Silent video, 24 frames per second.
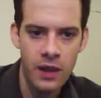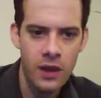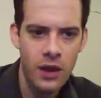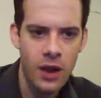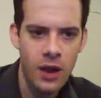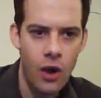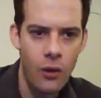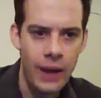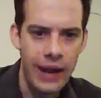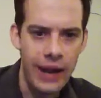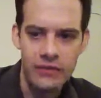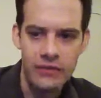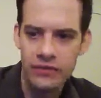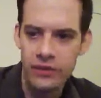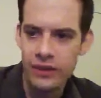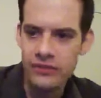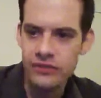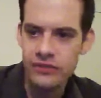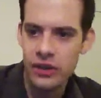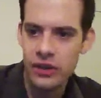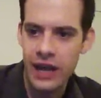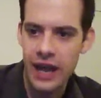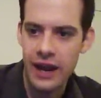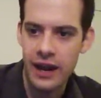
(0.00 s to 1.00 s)
Okay, so let's
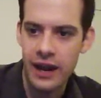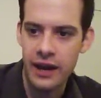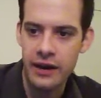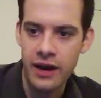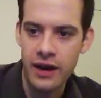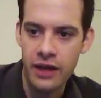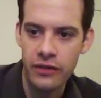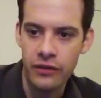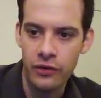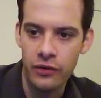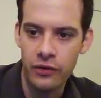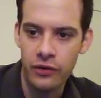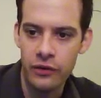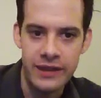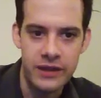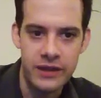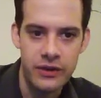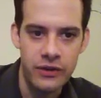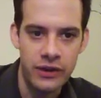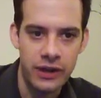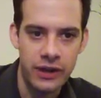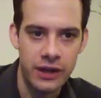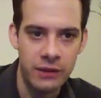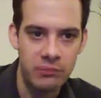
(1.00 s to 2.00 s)
look at another way that you
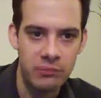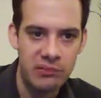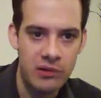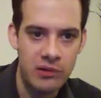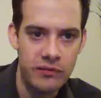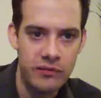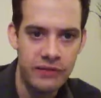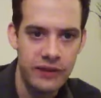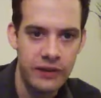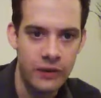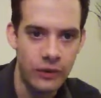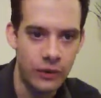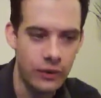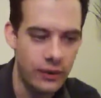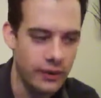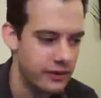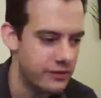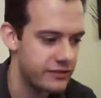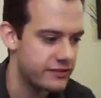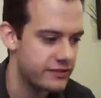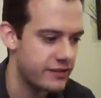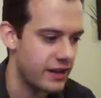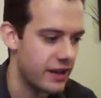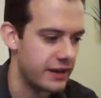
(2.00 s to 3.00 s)
can improve your
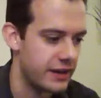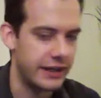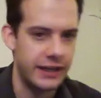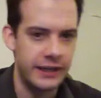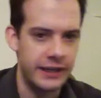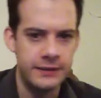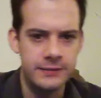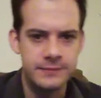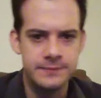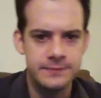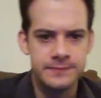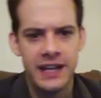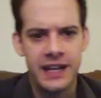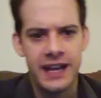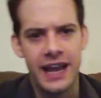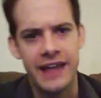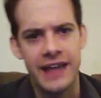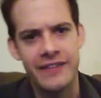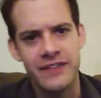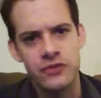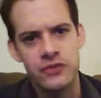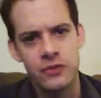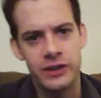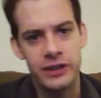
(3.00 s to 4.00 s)
studying. And
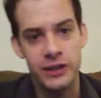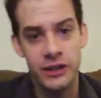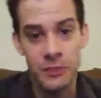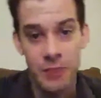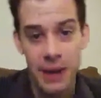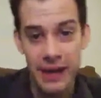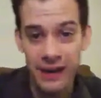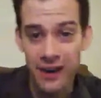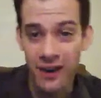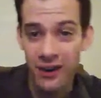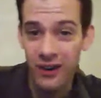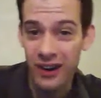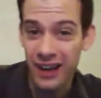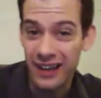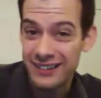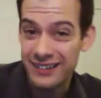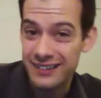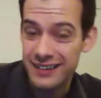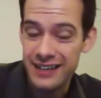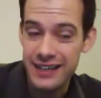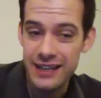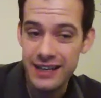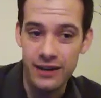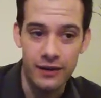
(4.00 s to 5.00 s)
this one you might not like to
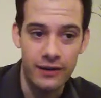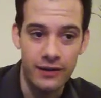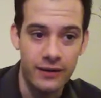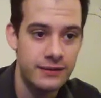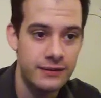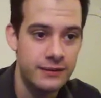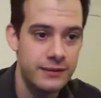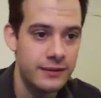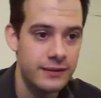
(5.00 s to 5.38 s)
hear.